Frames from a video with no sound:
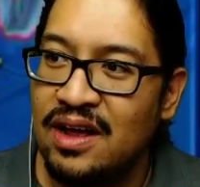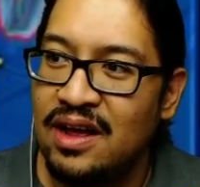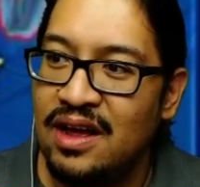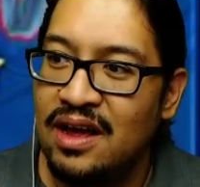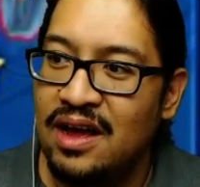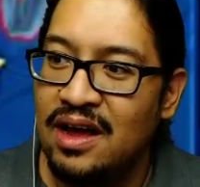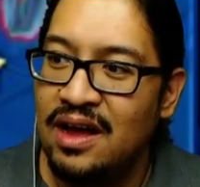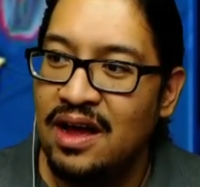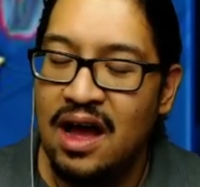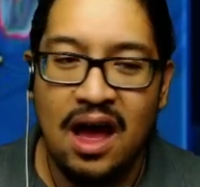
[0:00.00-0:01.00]

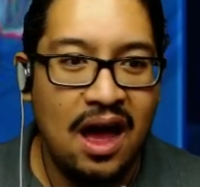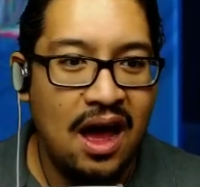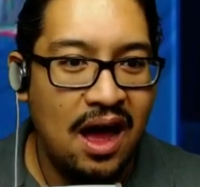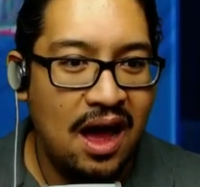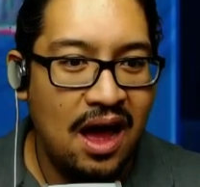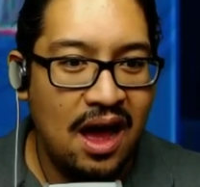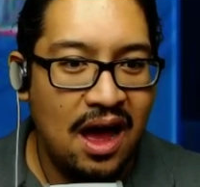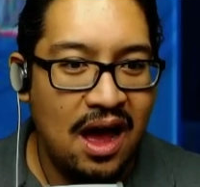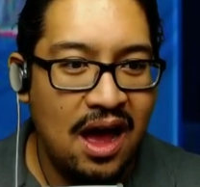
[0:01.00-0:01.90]
Nothing is said.